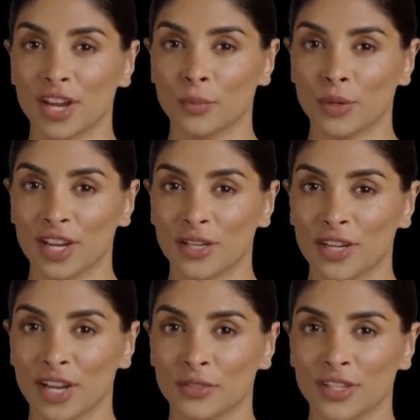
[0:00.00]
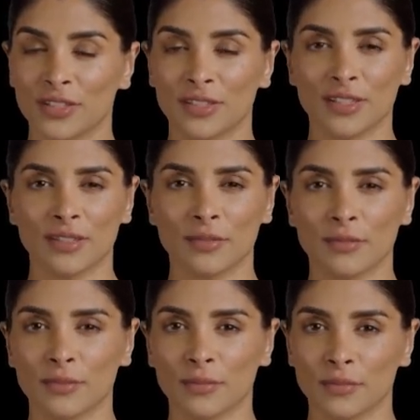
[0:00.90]
Apply the evidence.
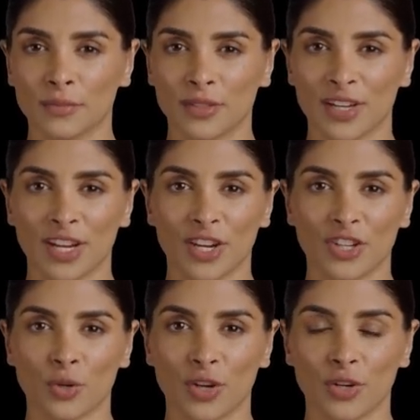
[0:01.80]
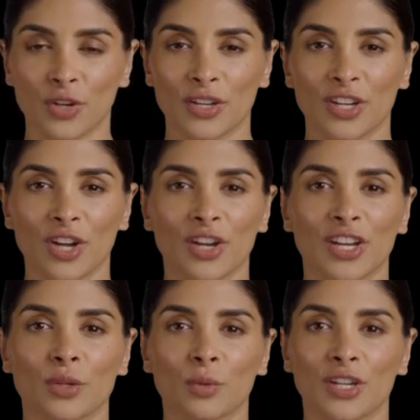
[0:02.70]
Here's where your clinical
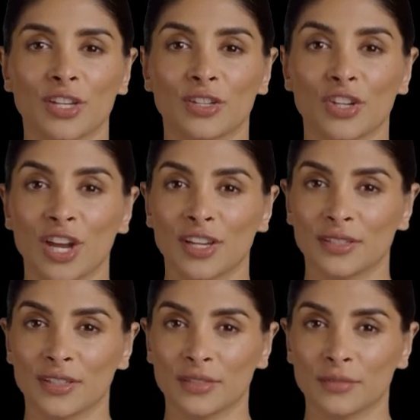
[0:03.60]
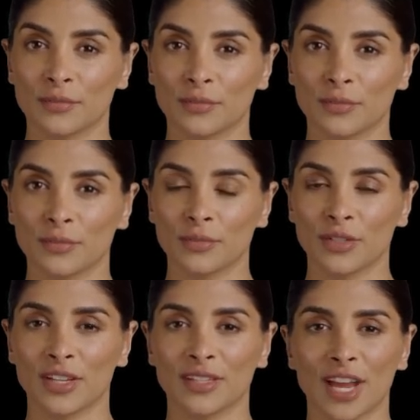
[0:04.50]
expertise shines.
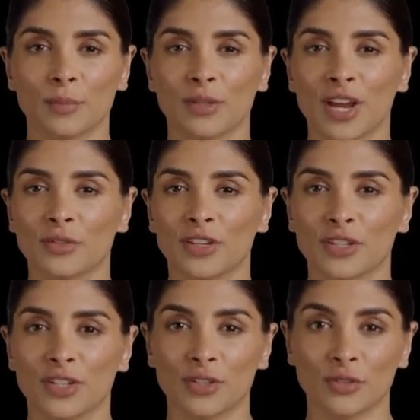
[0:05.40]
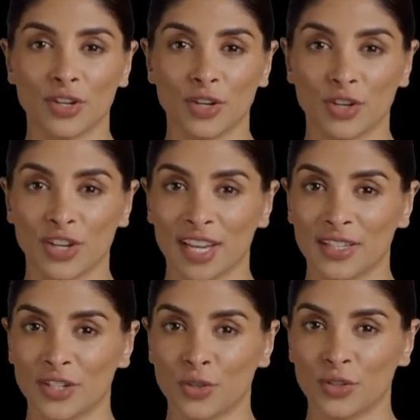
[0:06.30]
Adapt the evidence to fit your
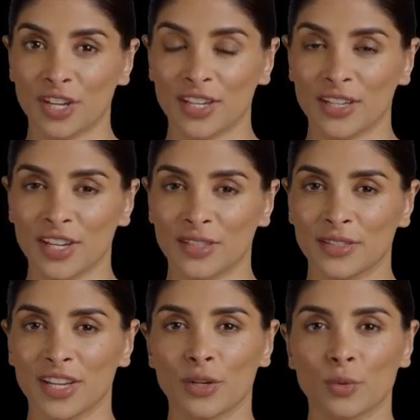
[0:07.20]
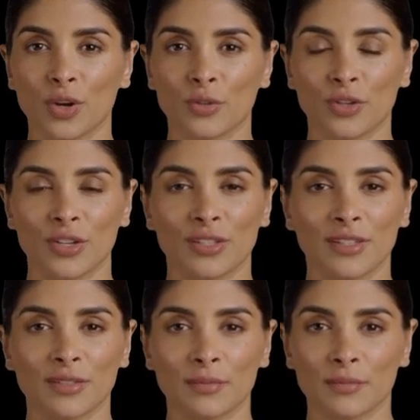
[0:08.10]
client's unique needs and
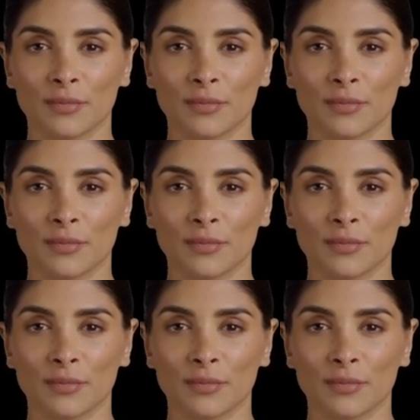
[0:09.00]
preferences.